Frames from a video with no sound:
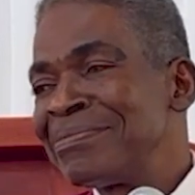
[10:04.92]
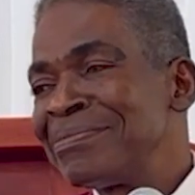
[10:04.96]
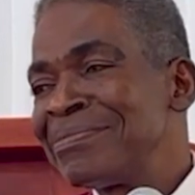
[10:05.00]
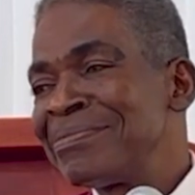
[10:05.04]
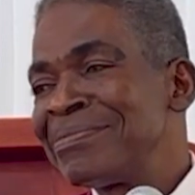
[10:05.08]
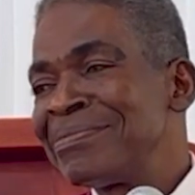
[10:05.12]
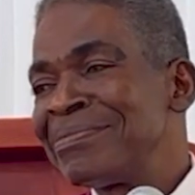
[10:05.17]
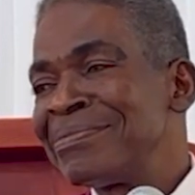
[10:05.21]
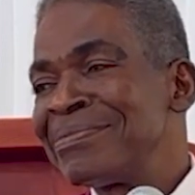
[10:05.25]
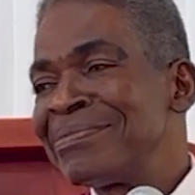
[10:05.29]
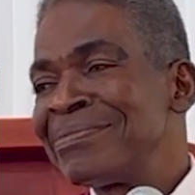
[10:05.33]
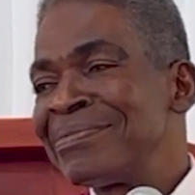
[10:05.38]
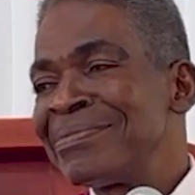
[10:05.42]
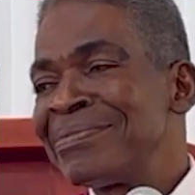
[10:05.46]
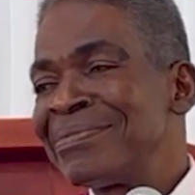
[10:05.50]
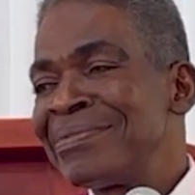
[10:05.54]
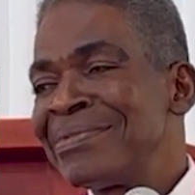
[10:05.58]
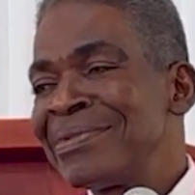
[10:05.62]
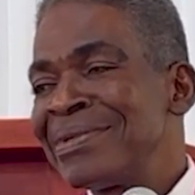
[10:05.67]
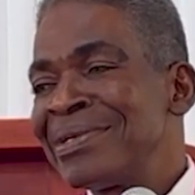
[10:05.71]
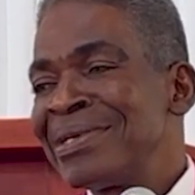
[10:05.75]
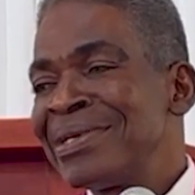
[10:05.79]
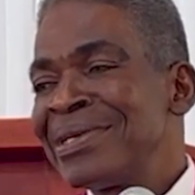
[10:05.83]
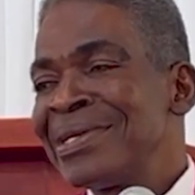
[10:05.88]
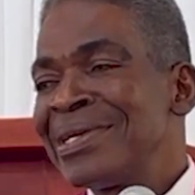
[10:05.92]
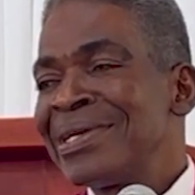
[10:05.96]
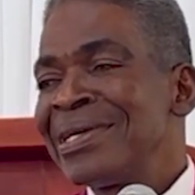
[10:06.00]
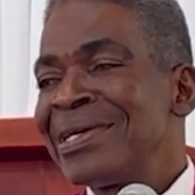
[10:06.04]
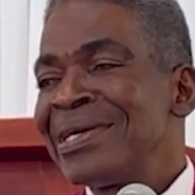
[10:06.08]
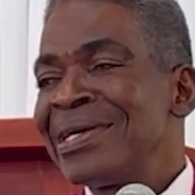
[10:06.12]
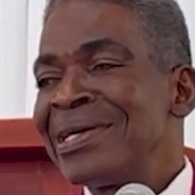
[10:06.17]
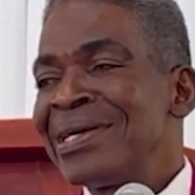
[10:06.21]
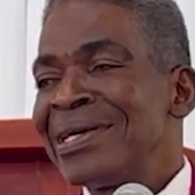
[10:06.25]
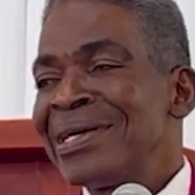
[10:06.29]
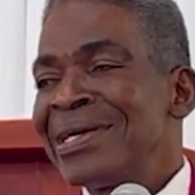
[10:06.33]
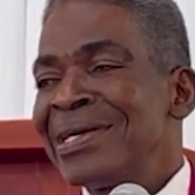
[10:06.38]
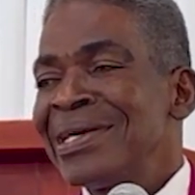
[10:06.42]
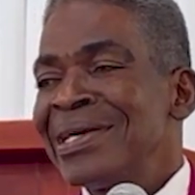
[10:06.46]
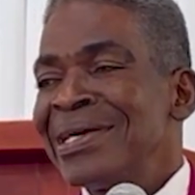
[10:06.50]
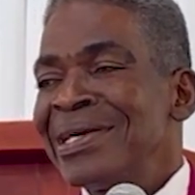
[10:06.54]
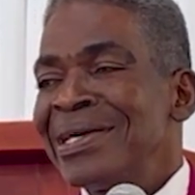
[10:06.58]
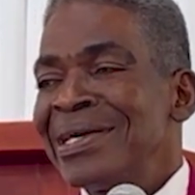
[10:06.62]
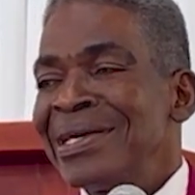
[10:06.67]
(silence)